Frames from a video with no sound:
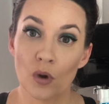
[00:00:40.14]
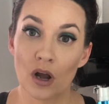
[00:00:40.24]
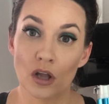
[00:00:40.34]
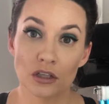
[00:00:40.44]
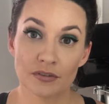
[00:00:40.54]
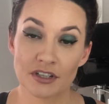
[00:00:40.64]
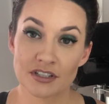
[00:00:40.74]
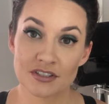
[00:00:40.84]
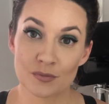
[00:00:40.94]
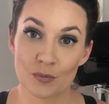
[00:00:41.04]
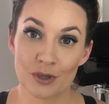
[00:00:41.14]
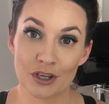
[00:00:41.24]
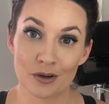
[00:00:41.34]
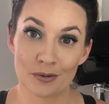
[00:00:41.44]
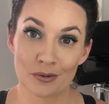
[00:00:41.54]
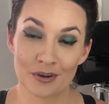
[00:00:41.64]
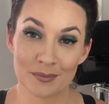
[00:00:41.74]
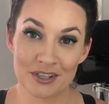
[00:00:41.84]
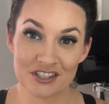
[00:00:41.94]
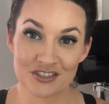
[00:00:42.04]
All of us, when we go on
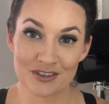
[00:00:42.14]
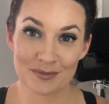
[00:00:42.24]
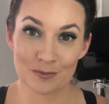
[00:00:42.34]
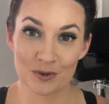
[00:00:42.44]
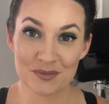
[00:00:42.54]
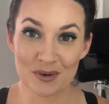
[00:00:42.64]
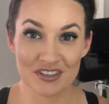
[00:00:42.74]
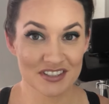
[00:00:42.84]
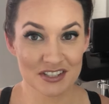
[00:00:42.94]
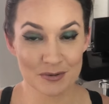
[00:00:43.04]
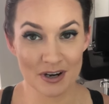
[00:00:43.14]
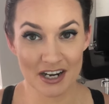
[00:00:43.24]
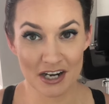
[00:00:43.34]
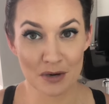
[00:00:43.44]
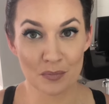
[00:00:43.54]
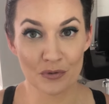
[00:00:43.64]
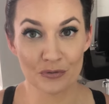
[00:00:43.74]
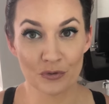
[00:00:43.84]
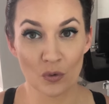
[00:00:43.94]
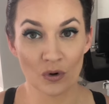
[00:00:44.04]
a beach trip, we'll spray this into our hair
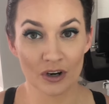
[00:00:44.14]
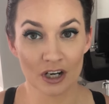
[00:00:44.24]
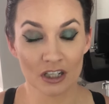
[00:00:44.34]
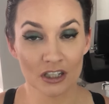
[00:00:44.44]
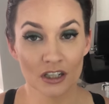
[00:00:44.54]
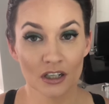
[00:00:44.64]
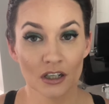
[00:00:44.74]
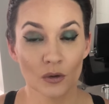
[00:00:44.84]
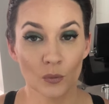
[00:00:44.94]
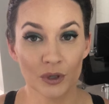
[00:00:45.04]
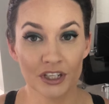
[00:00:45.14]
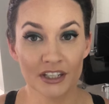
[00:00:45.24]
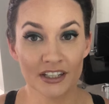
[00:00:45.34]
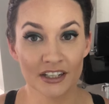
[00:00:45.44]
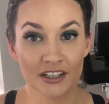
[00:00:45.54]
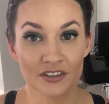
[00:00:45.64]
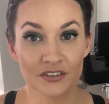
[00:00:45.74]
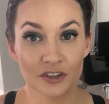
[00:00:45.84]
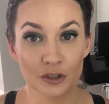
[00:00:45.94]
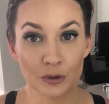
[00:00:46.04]
before we get
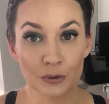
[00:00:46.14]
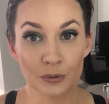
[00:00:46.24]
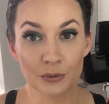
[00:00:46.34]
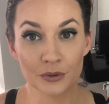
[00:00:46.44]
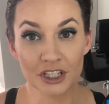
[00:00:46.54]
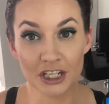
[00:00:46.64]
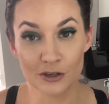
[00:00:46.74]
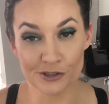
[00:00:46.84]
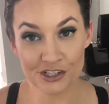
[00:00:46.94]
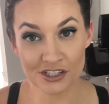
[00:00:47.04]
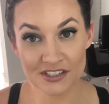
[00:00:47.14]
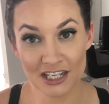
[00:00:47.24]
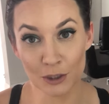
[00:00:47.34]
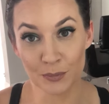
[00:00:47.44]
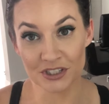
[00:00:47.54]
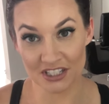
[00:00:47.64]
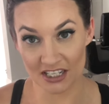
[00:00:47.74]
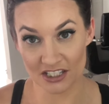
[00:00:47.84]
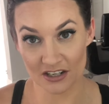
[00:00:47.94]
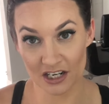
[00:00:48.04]
into the ocean to help
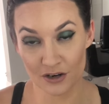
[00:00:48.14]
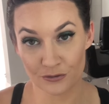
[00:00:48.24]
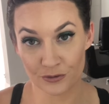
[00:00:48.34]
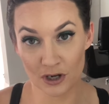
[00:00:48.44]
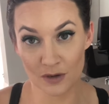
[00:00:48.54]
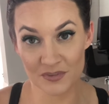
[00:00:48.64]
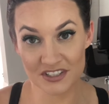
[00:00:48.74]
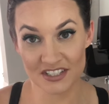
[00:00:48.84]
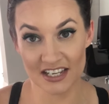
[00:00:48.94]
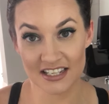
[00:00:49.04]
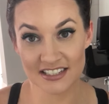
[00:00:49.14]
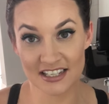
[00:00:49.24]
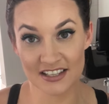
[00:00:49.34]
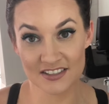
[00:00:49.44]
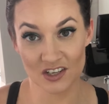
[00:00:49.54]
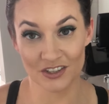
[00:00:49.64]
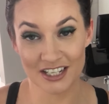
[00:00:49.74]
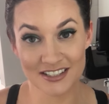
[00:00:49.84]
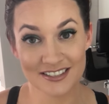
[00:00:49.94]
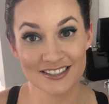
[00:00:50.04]
protect our hair from the sand and salt
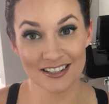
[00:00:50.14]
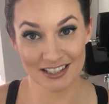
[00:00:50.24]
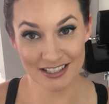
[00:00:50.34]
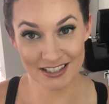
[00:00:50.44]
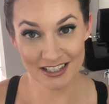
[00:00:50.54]
and sun.